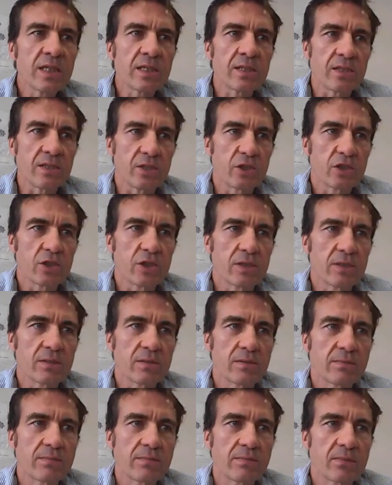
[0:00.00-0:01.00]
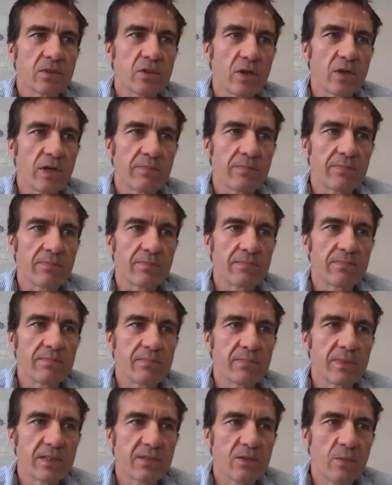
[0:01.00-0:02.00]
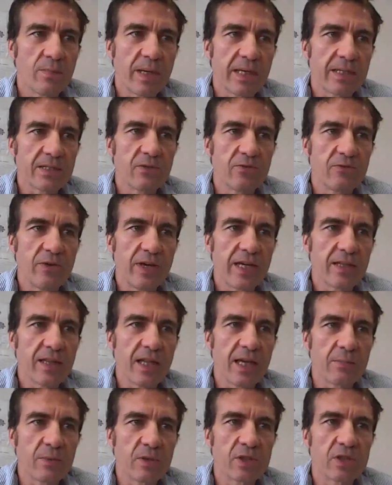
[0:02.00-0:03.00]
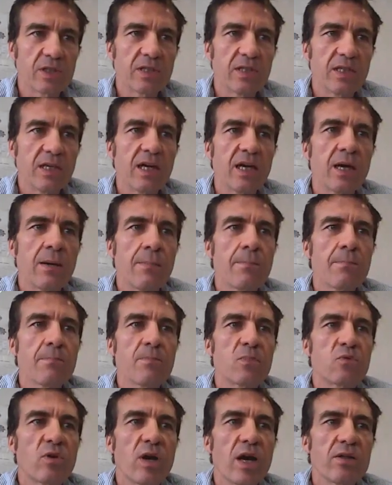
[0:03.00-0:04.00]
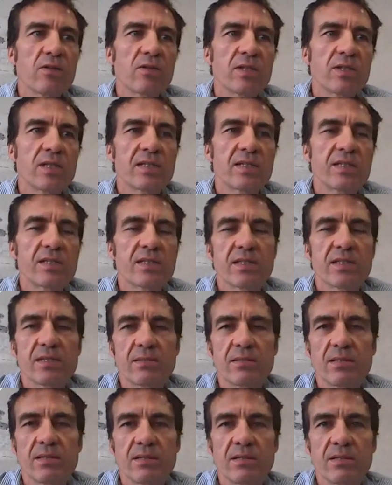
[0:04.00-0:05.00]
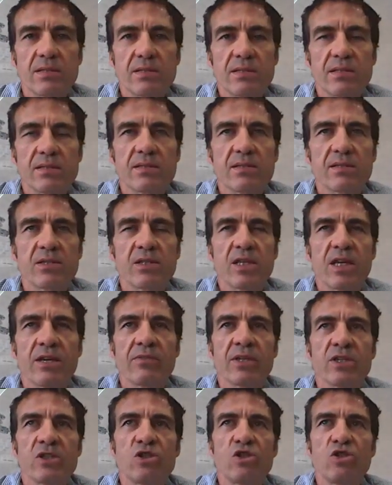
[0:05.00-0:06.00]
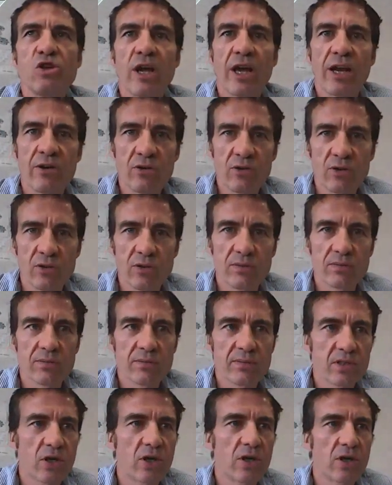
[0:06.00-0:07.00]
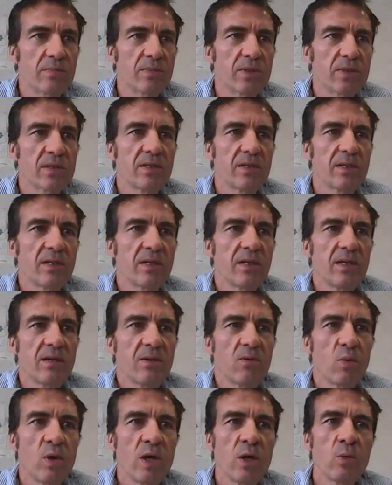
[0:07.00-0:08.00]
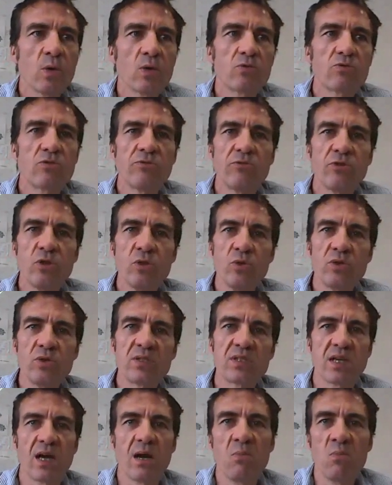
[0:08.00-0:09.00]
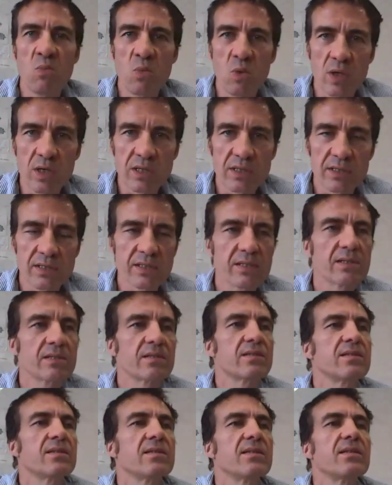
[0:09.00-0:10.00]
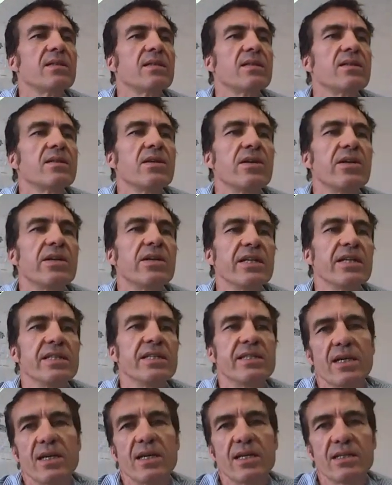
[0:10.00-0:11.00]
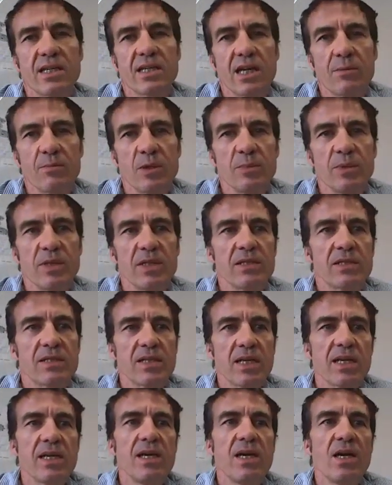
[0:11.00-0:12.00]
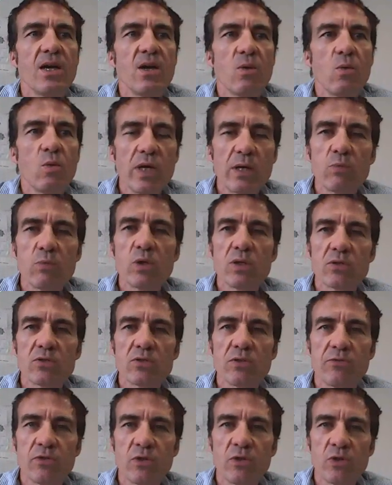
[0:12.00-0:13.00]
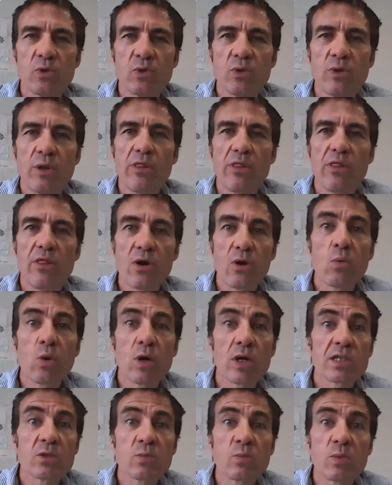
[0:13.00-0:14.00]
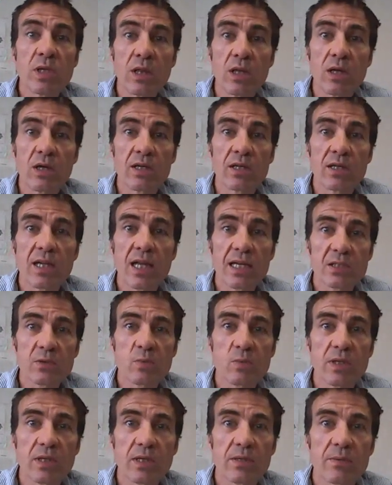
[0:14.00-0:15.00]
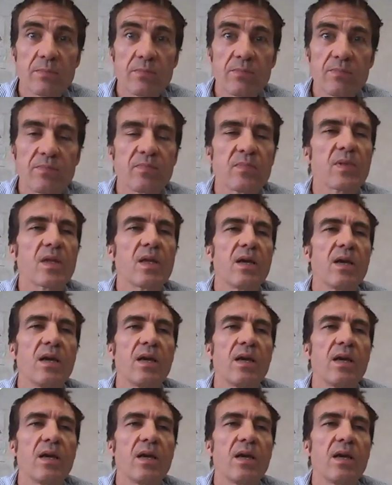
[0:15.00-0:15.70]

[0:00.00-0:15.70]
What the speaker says: Pidgin English. Sorry, let's go back to vague language. Rather than giving general terms, we will review some words. There is a time limit. Say, we will review the words we learned last week.